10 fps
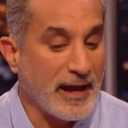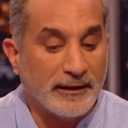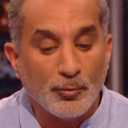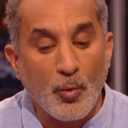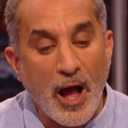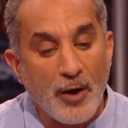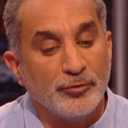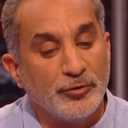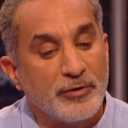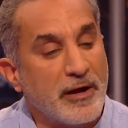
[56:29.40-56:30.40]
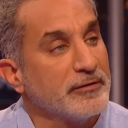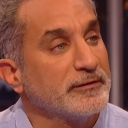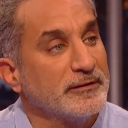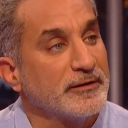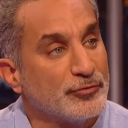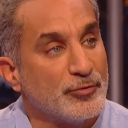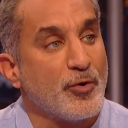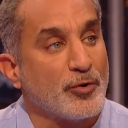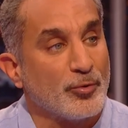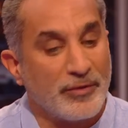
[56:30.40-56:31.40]
And how do you guarantee that
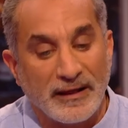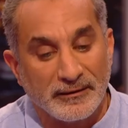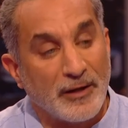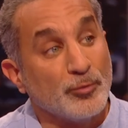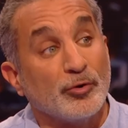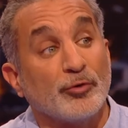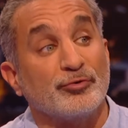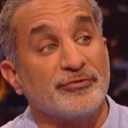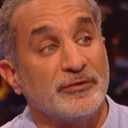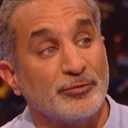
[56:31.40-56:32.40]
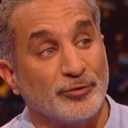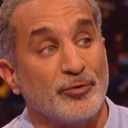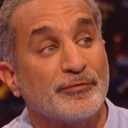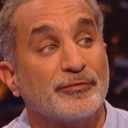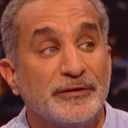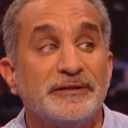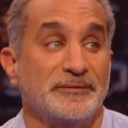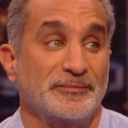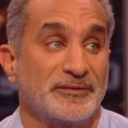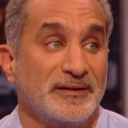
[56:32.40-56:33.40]
tomorrow that line will not recede on your own
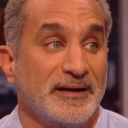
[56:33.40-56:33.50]
freedoms?